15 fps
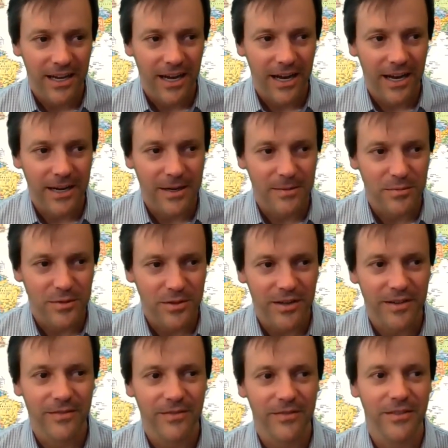um, sort
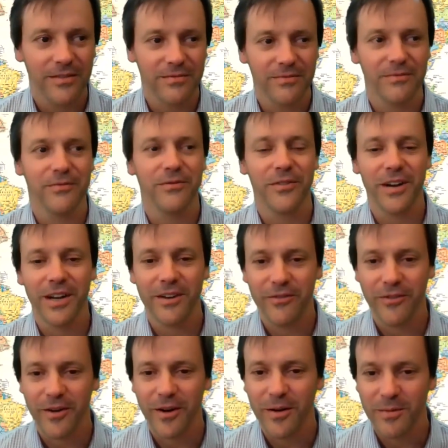of freed
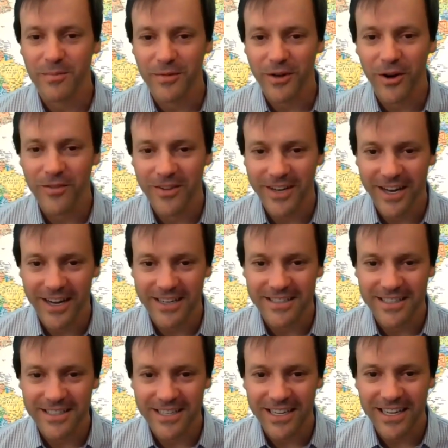from
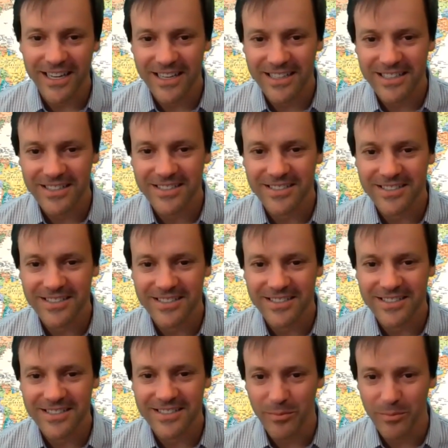COVID-19, stuck
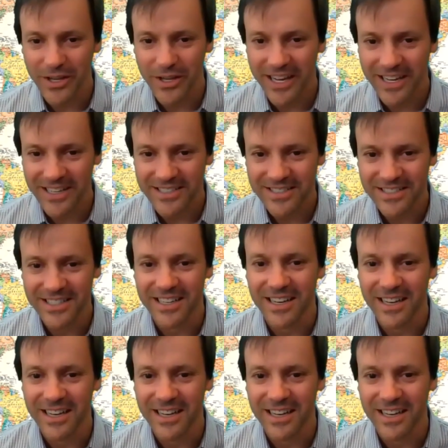in place, and,